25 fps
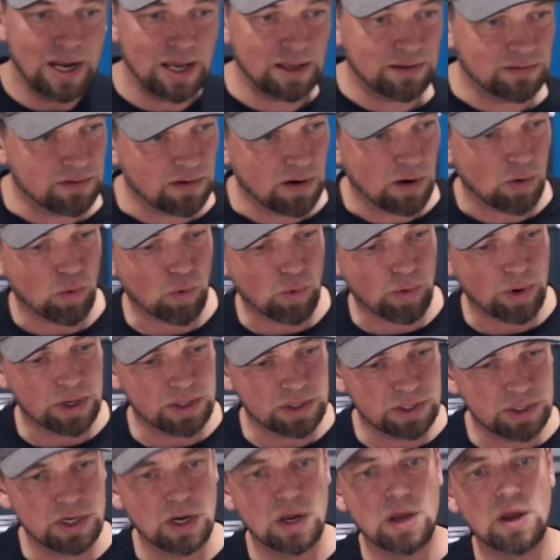that
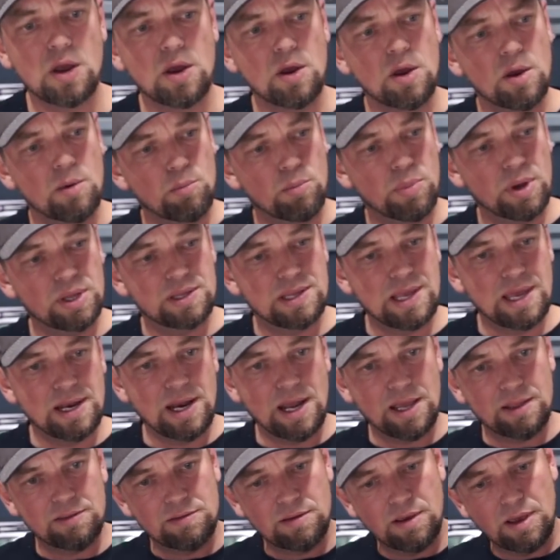orange. But then
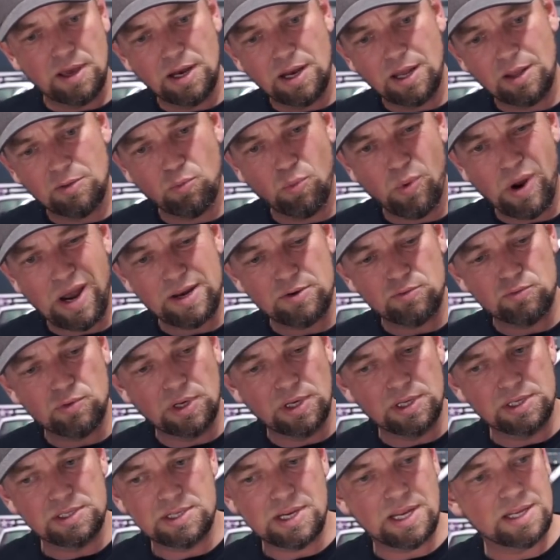that white
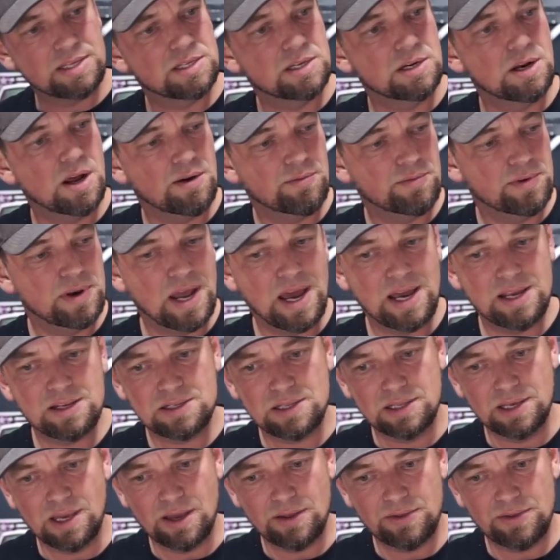really sets it off nicely,